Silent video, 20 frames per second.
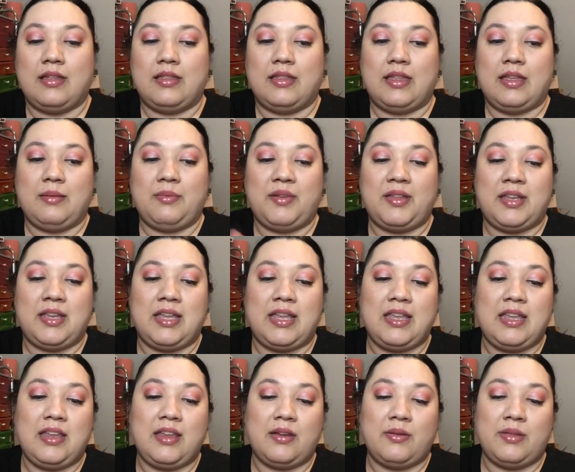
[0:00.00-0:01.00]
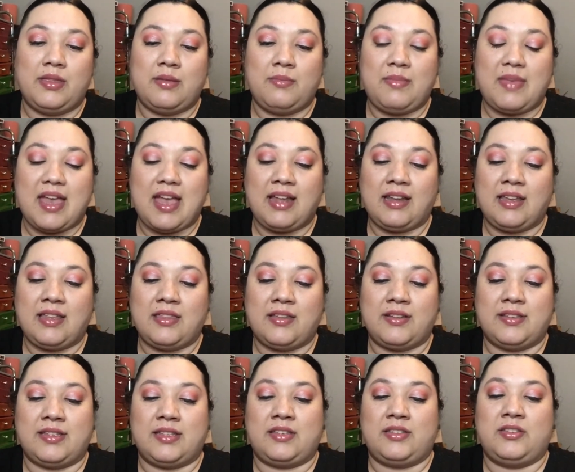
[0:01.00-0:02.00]
like put it in here with the magnet.
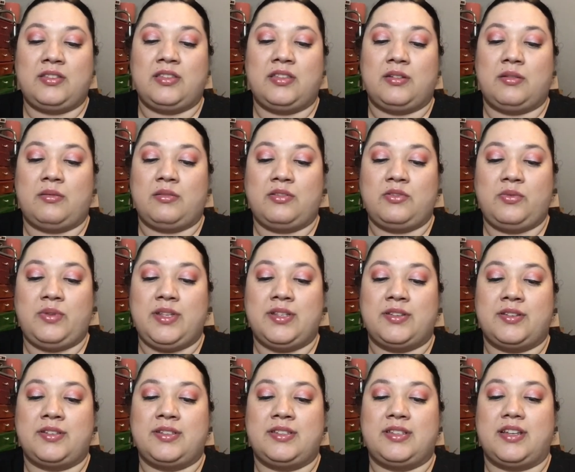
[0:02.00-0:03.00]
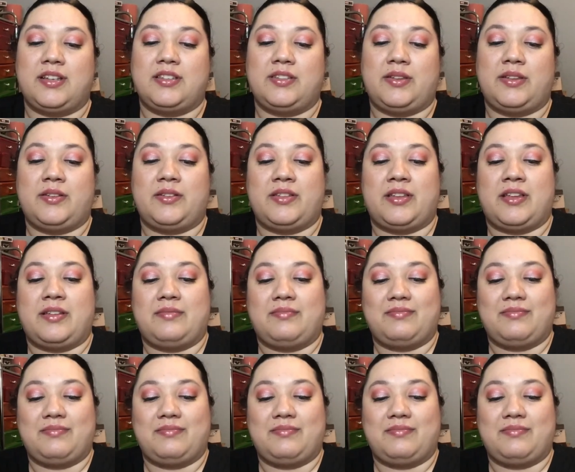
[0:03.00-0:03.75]
There's a little tweezer stuck to it. Hold on.